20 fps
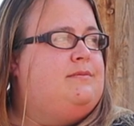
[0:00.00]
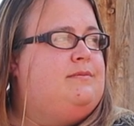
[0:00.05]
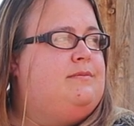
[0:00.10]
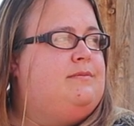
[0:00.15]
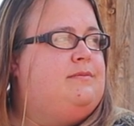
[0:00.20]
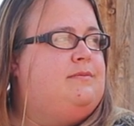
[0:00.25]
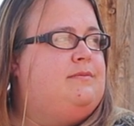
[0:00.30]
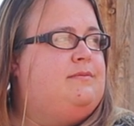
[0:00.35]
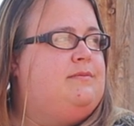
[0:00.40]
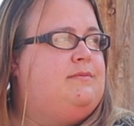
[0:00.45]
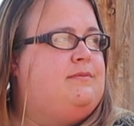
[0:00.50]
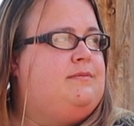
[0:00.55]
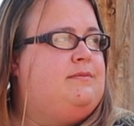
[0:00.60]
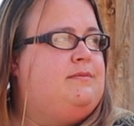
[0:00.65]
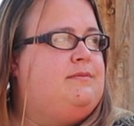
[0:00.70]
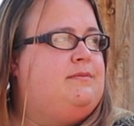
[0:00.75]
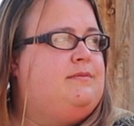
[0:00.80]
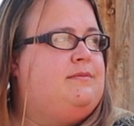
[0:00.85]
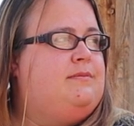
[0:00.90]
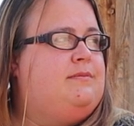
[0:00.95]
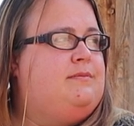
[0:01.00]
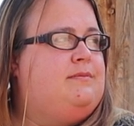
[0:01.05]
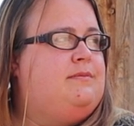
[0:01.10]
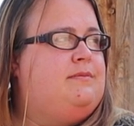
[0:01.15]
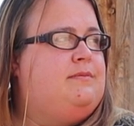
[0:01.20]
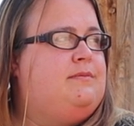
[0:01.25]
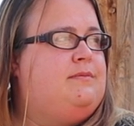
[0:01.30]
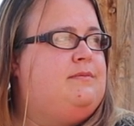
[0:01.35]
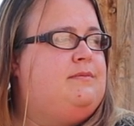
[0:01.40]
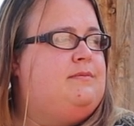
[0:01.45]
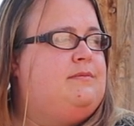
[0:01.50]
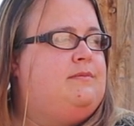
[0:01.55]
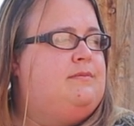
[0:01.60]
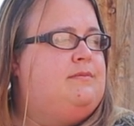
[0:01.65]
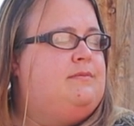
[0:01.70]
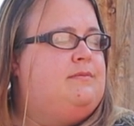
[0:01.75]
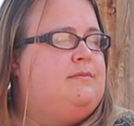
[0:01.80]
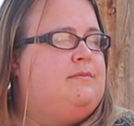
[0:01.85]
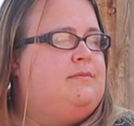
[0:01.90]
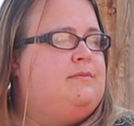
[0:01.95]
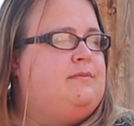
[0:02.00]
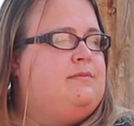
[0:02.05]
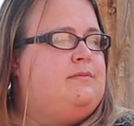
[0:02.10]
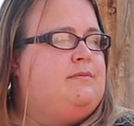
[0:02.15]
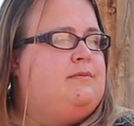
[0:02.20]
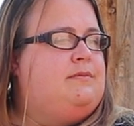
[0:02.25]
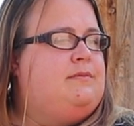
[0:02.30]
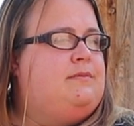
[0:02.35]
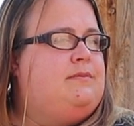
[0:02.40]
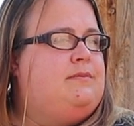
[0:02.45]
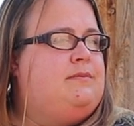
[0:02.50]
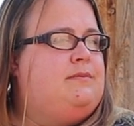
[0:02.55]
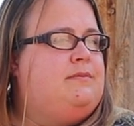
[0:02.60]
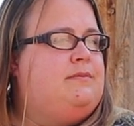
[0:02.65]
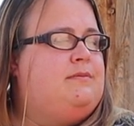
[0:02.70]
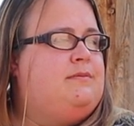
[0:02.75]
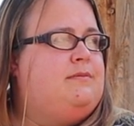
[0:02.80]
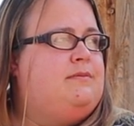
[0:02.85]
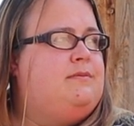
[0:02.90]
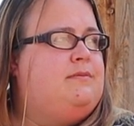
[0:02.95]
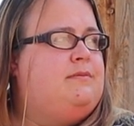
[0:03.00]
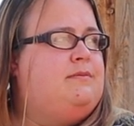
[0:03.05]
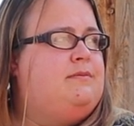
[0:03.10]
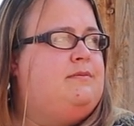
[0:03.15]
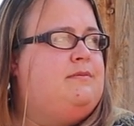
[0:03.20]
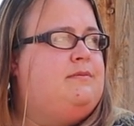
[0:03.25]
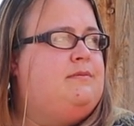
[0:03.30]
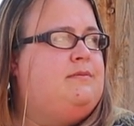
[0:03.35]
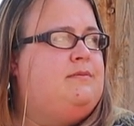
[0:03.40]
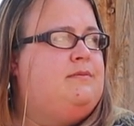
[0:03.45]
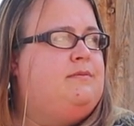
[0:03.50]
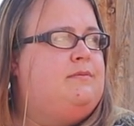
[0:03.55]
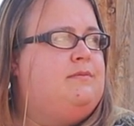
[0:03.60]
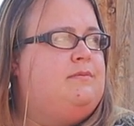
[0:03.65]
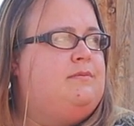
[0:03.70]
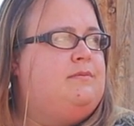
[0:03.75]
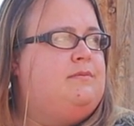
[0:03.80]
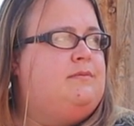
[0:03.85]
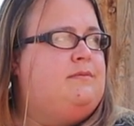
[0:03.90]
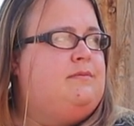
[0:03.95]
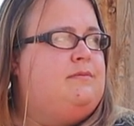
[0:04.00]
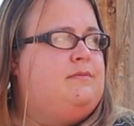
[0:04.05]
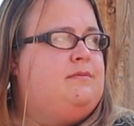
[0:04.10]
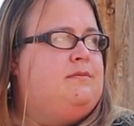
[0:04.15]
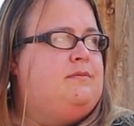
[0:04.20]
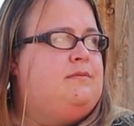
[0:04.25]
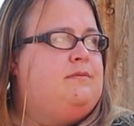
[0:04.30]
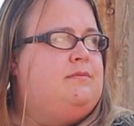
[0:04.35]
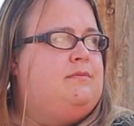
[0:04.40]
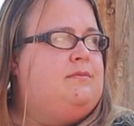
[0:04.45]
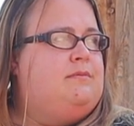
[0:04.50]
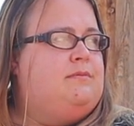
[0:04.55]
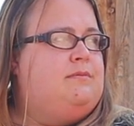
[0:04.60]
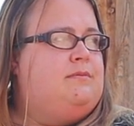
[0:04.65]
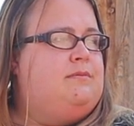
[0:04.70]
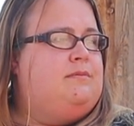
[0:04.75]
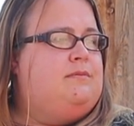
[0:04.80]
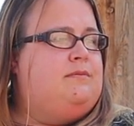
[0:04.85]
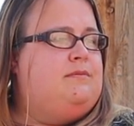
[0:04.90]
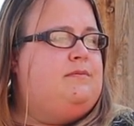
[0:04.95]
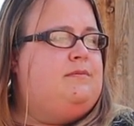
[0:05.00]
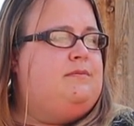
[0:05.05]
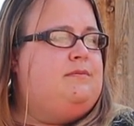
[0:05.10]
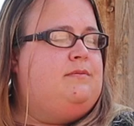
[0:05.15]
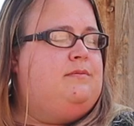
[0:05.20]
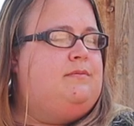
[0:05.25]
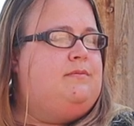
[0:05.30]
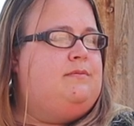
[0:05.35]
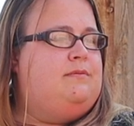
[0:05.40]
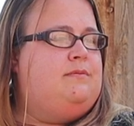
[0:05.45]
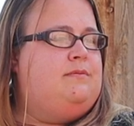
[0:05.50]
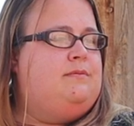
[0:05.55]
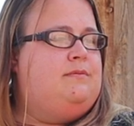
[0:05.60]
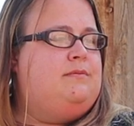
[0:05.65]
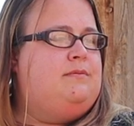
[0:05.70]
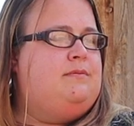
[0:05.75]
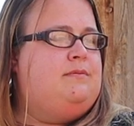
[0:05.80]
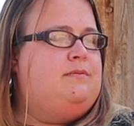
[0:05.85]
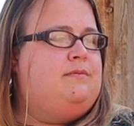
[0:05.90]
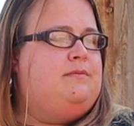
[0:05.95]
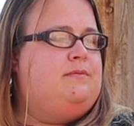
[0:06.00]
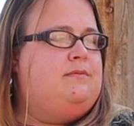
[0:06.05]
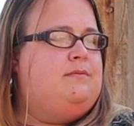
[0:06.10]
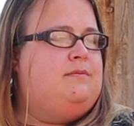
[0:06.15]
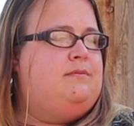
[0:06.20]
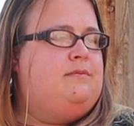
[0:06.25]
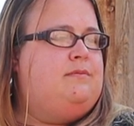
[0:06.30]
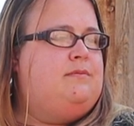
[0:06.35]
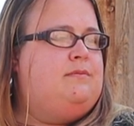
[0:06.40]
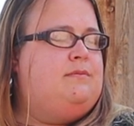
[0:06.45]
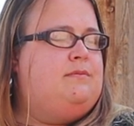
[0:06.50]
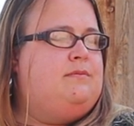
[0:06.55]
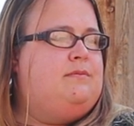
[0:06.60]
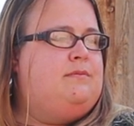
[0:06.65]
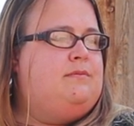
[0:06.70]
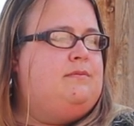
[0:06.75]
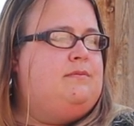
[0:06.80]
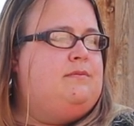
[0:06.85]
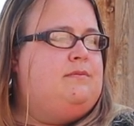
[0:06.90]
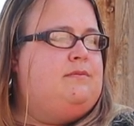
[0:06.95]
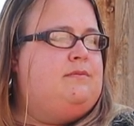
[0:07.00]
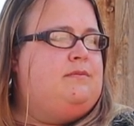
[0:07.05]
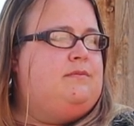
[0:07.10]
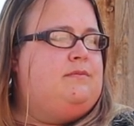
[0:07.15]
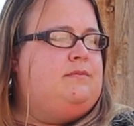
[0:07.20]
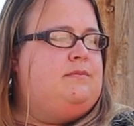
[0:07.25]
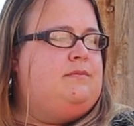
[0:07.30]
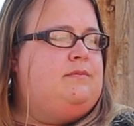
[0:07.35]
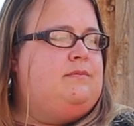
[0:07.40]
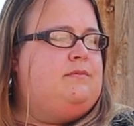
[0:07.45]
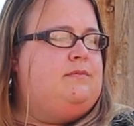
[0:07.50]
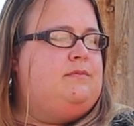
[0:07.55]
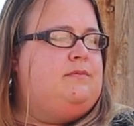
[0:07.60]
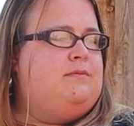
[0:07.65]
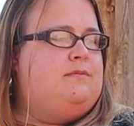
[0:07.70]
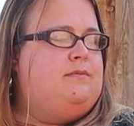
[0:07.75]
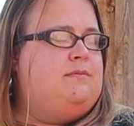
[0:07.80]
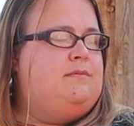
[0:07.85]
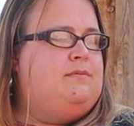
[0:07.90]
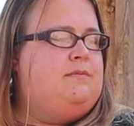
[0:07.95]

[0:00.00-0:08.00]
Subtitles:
(not speaking)